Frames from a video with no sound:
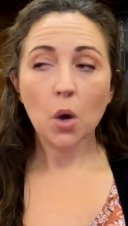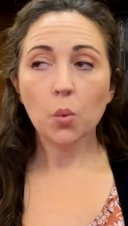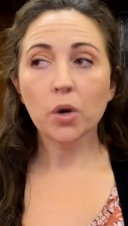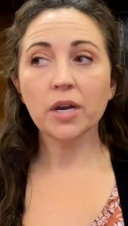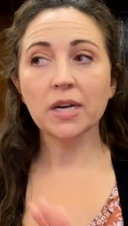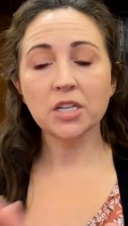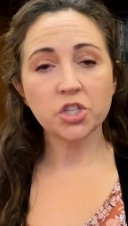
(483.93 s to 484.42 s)

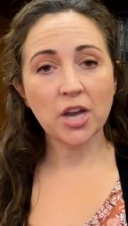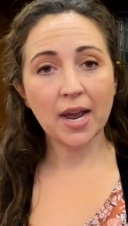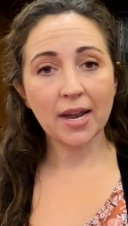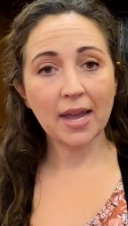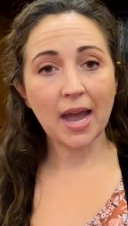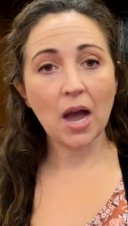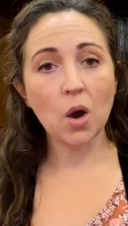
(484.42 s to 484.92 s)
We're going to
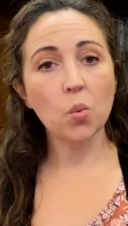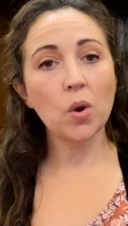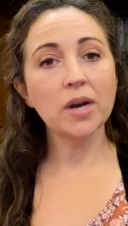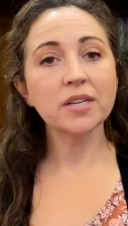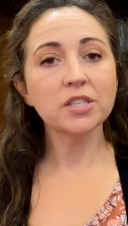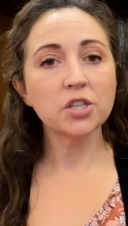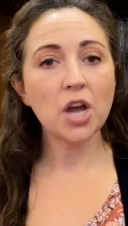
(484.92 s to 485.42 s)
check out
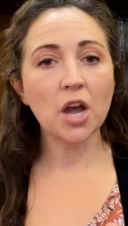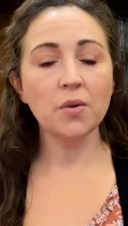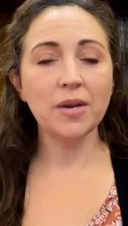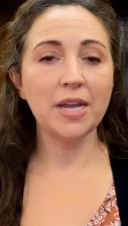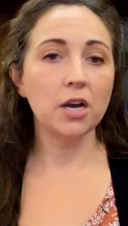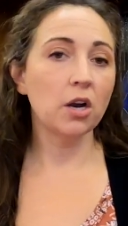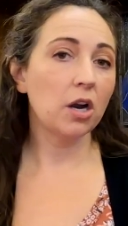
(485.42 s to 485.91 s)
what is
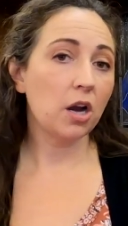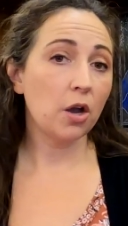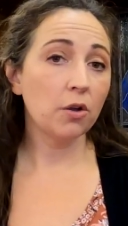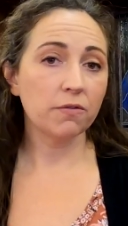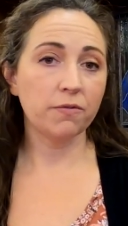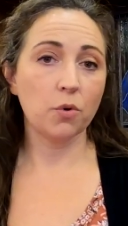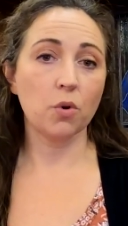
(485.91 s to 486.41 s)
known here at
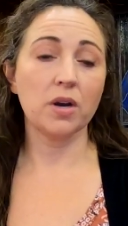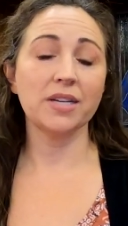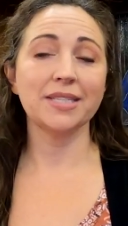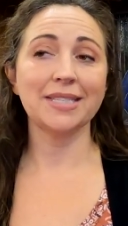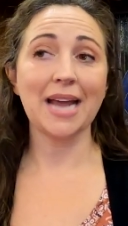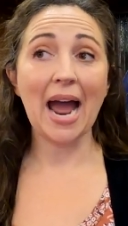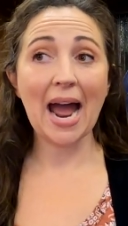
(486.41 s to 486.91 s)
Oak
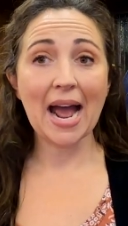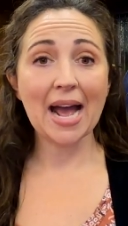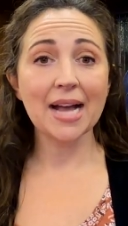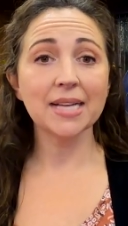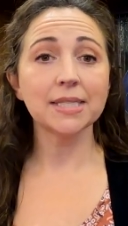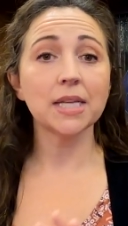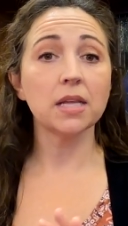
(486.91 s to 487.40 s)
Forest
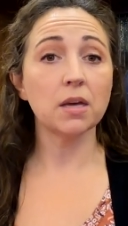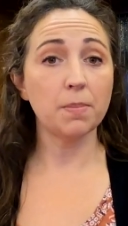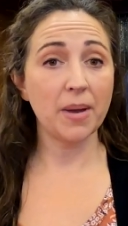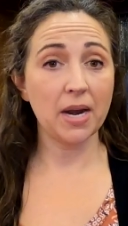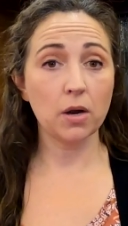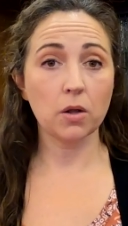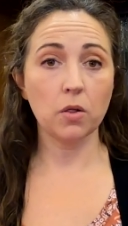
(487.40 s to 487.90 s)
as the
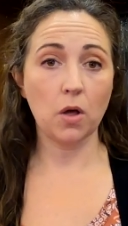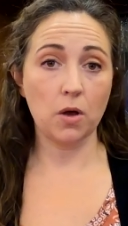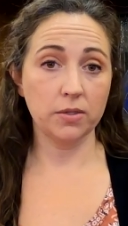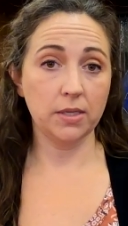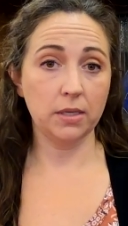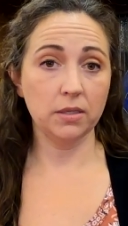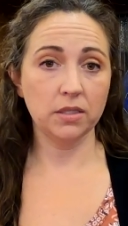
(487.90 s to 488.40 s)
Bear
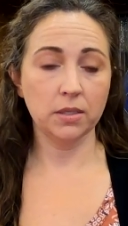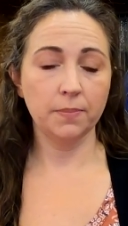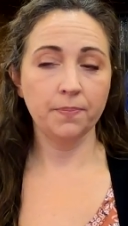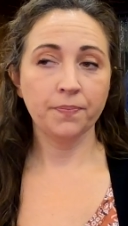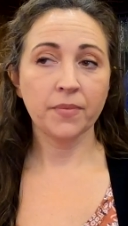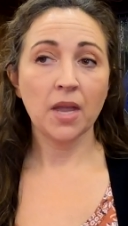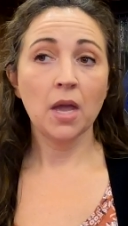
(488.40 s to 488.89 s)
Closet.
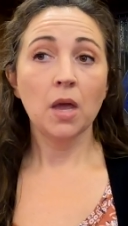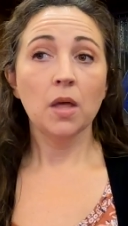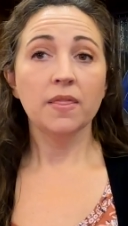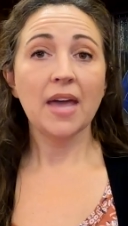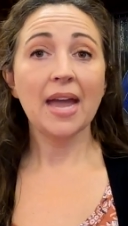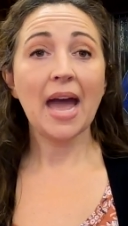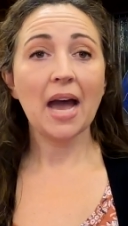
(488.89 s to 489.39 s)

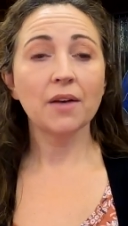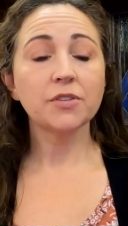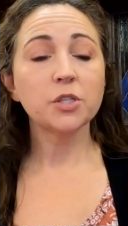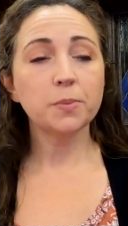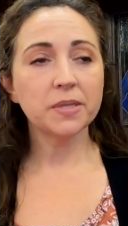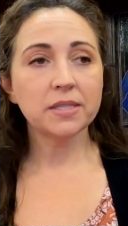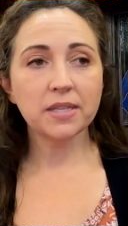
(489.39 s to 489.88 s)
They have
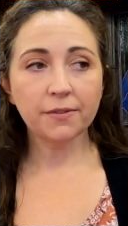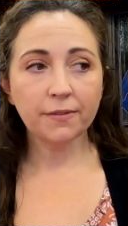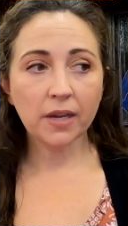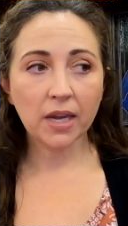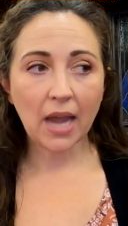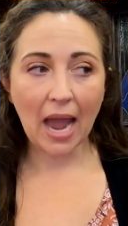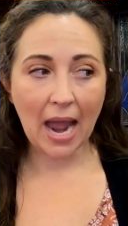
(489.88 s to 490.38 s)

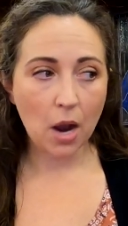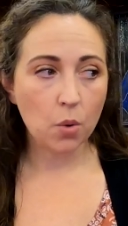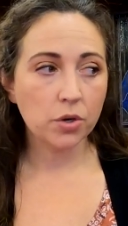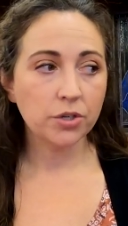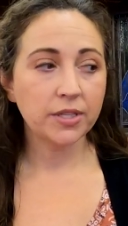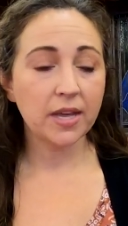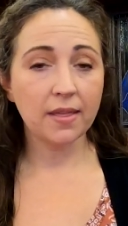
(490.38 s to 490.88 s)
specific
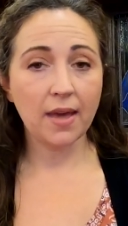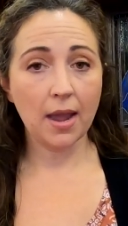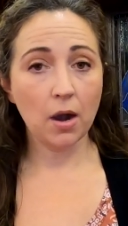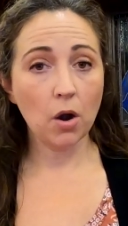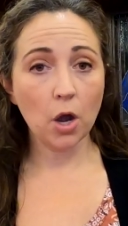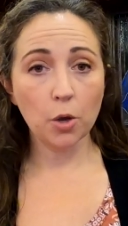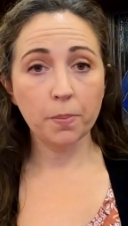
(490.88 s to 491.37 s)
hours that
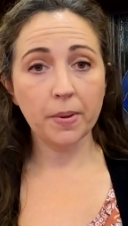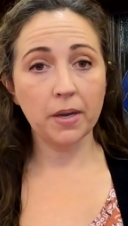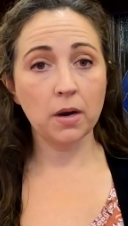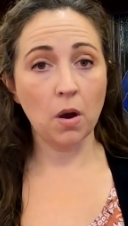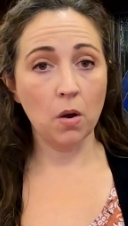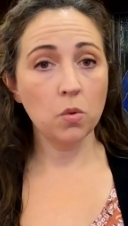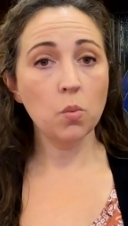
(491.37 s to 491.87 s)
they are
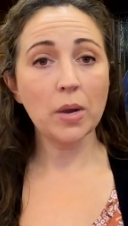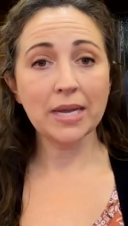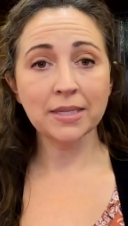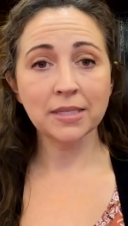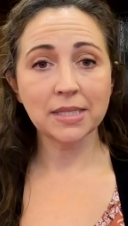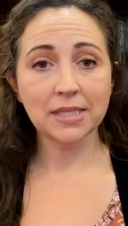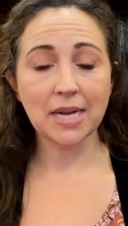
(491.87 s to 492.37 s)
open on
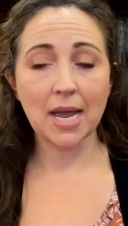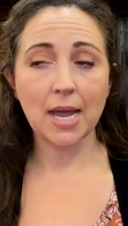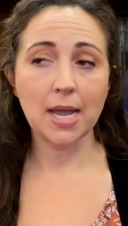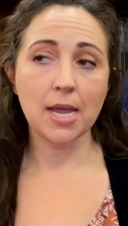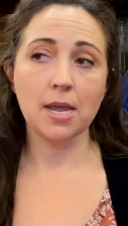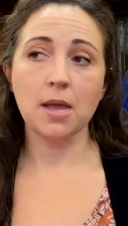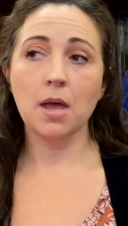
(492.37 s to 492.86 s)

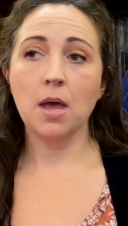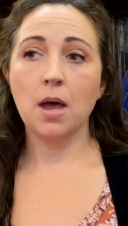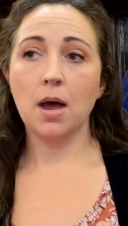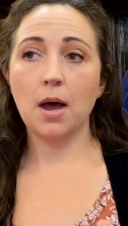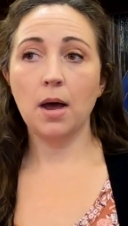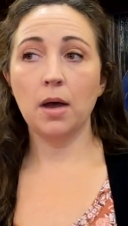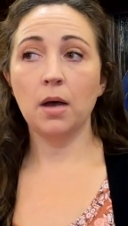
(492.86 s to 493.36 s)
Wednesday,
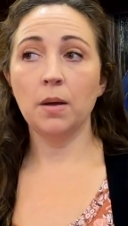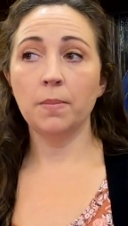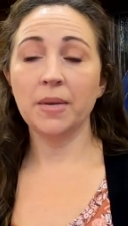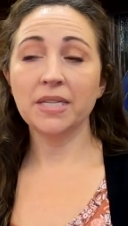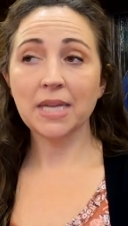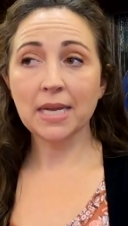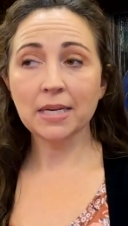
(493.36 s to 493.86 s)

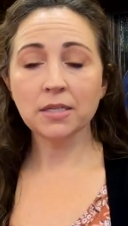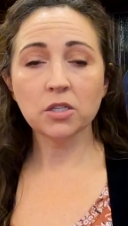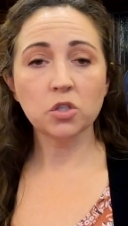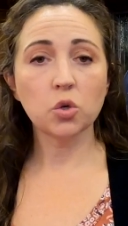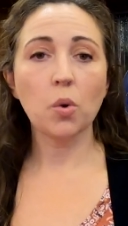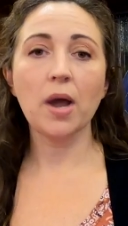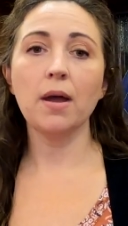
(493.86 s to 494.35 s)
10 to
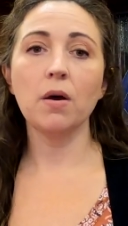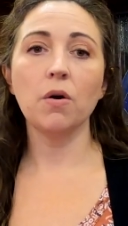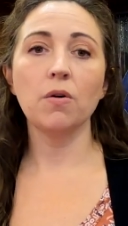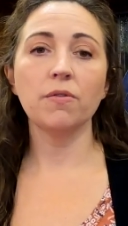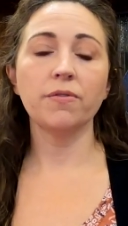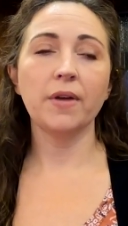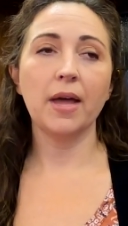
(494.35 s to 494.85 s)

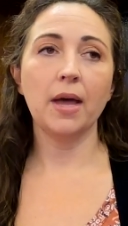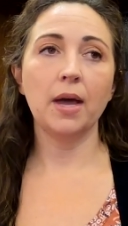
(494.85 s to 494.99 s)
12